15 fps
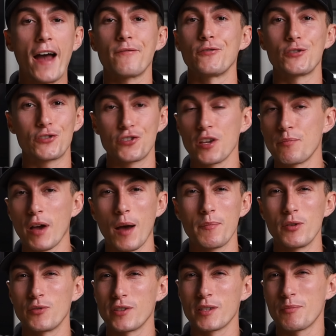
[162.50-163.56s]
average
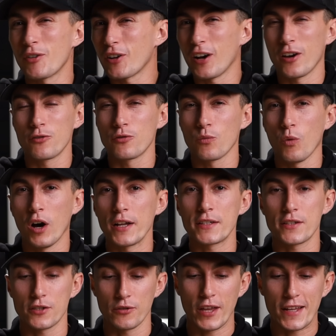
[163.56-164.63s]
CPAP uses about 100
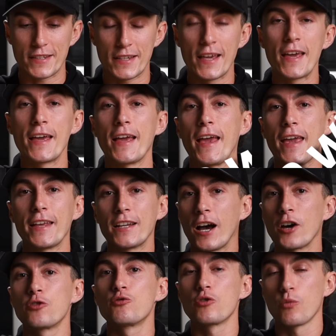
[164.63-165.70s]
watts, so that's
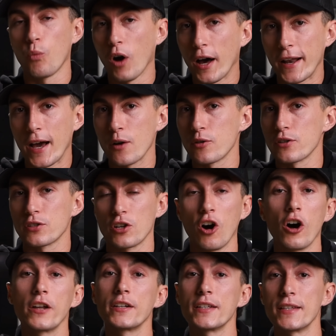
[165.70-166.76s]
800 watt hours
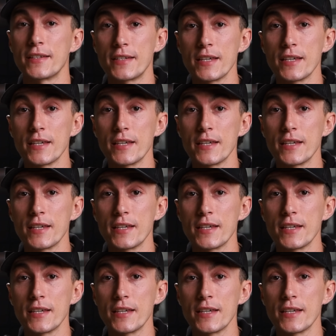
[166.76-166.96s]
gone to the